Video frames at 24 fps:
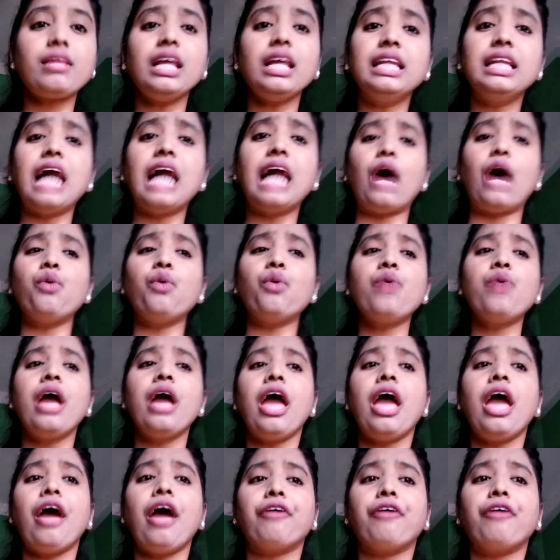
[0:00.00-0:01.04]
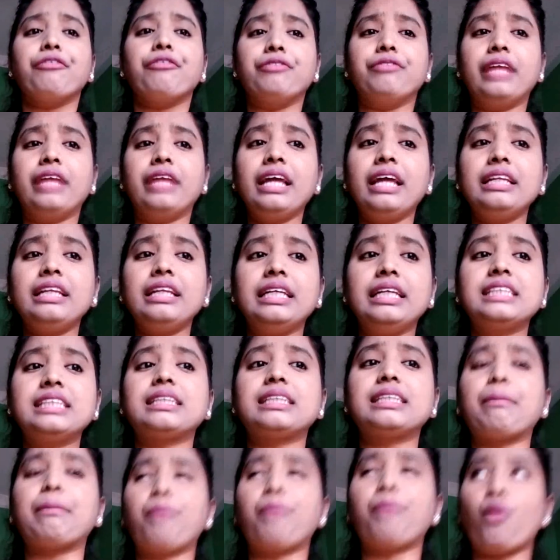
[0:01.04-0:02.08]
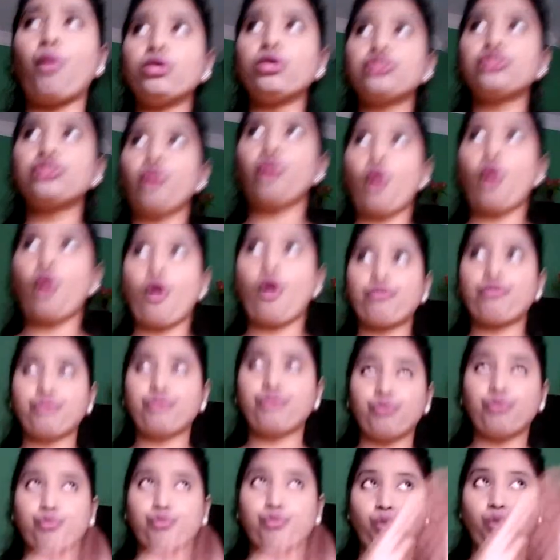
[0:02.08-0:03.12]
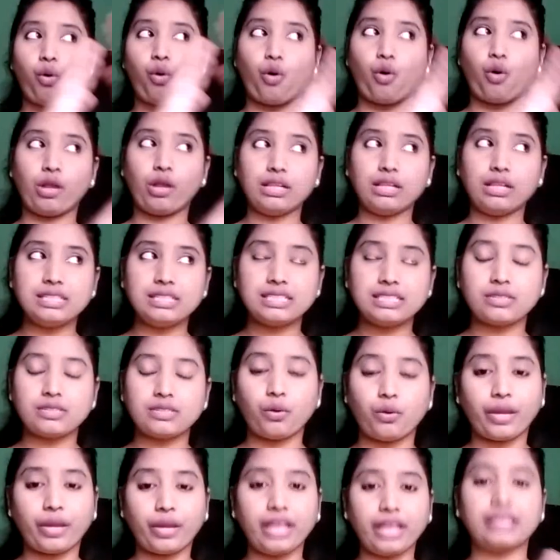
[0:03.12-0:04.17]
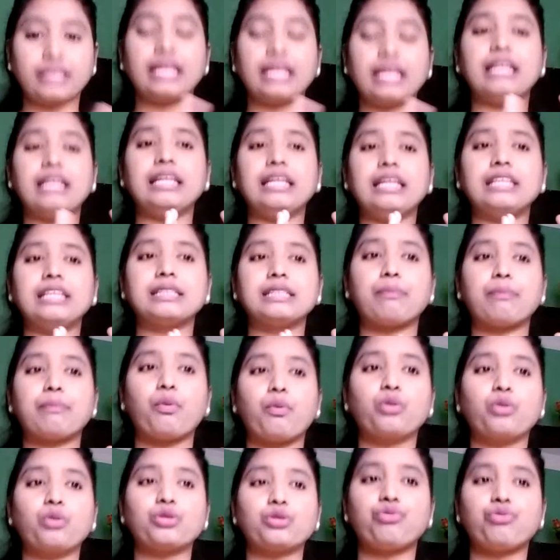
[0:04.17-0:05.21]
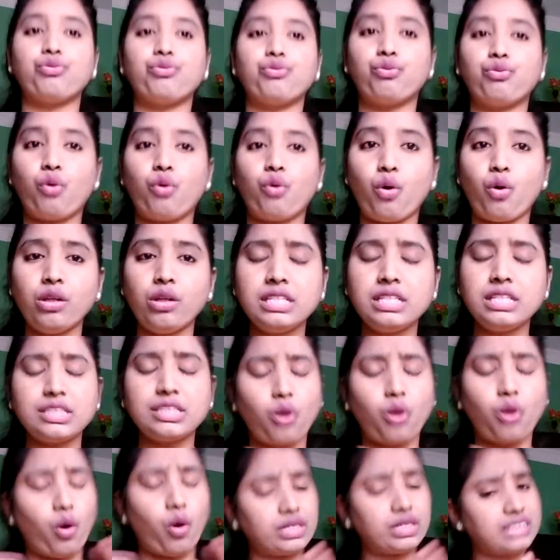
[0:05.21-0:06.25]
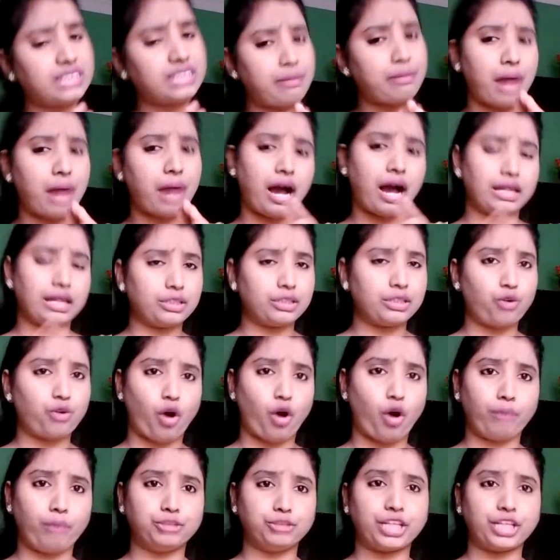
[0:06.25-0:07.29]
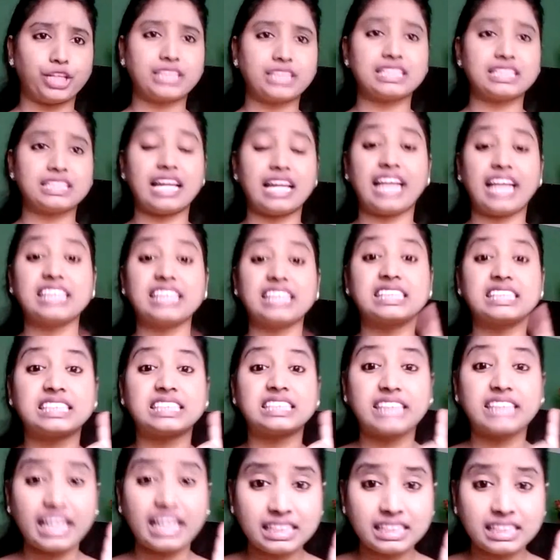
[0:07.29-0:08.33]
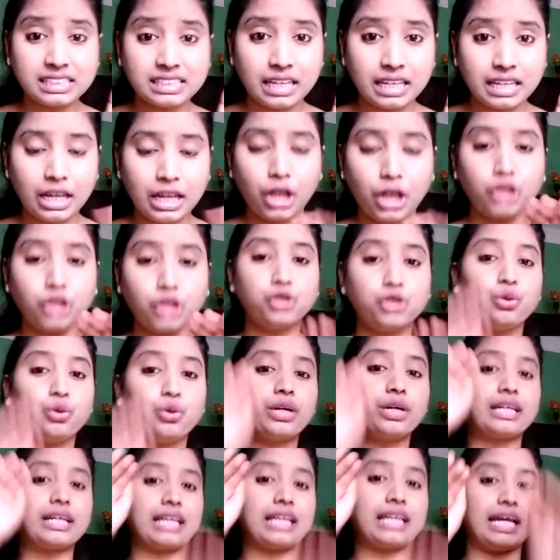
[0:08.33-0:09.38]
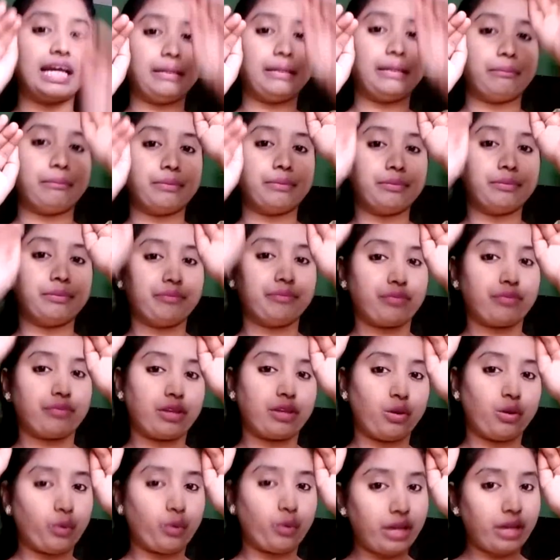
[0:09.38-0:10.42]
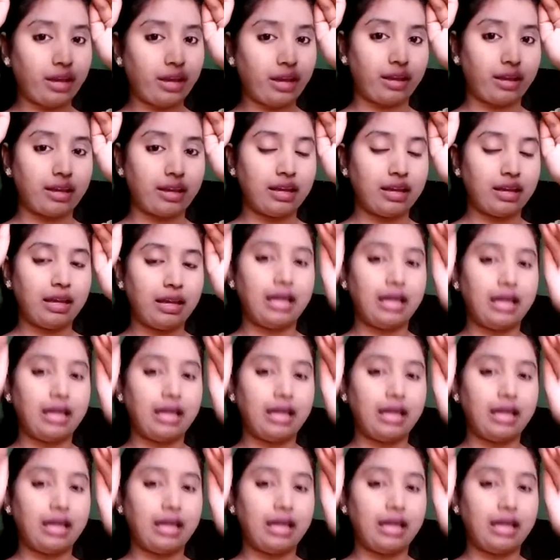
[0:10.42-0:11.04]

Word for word: Now, they need support of walls. Okay, they need support of walls or some other objects like sticks to climb. Okay,